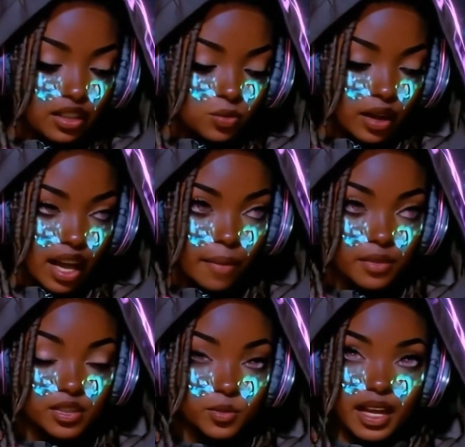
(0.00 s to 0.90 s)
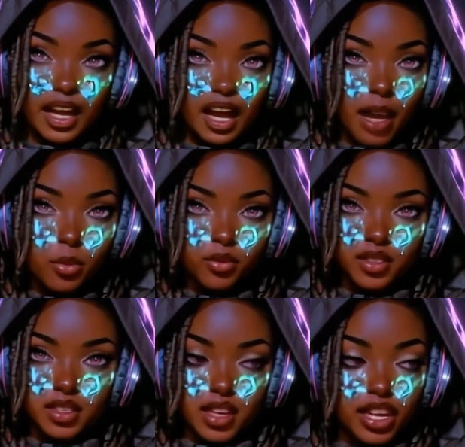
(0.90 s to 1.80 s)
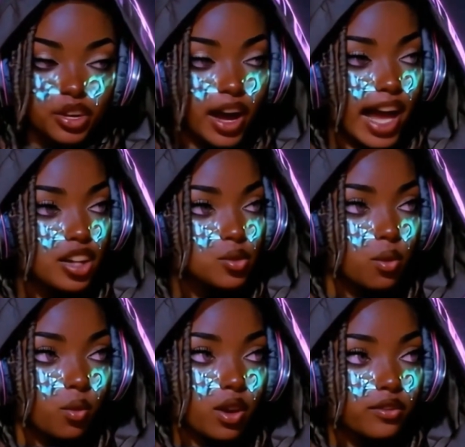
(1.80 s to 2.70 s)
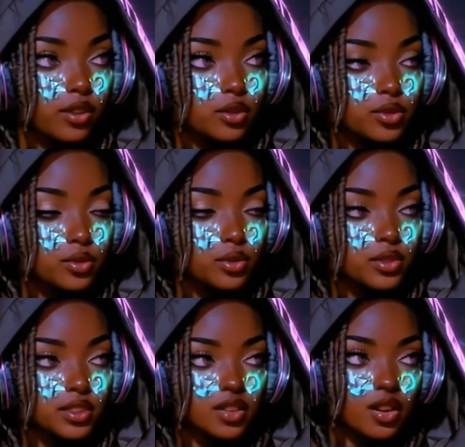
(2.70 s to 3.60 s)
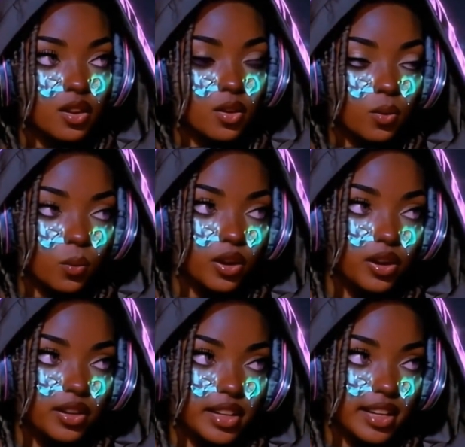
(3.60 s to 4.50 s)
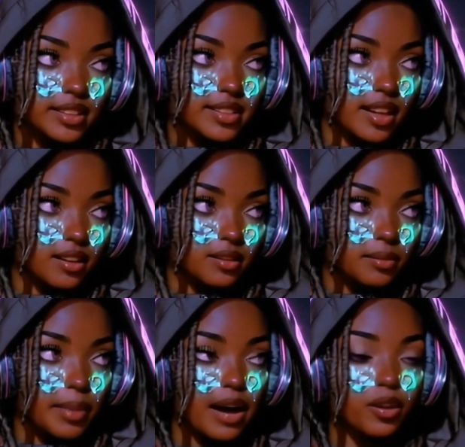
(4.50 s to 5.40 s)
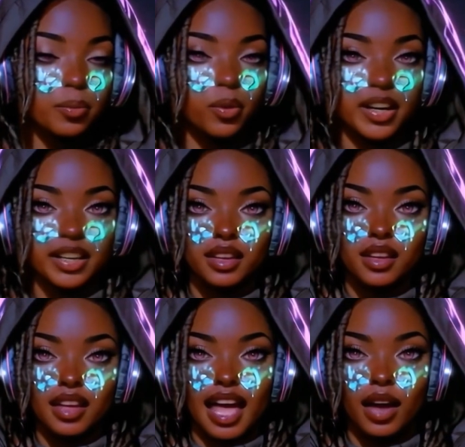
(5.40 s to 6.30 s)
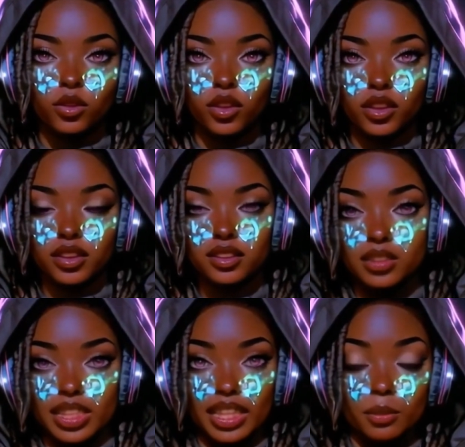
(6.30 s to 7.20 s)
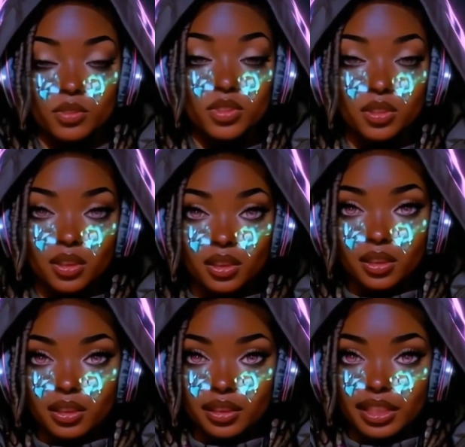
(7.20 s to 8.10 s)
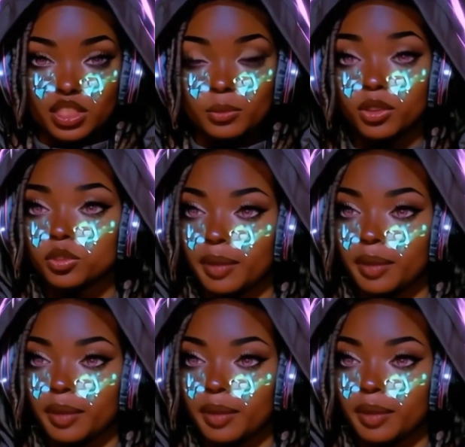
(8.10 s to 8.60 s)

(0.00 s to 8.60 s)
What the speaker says: is what happens when AI moves inside your actual workflow tools. Word, Excel, PowerPoint, Outlook, Teams. Need to build a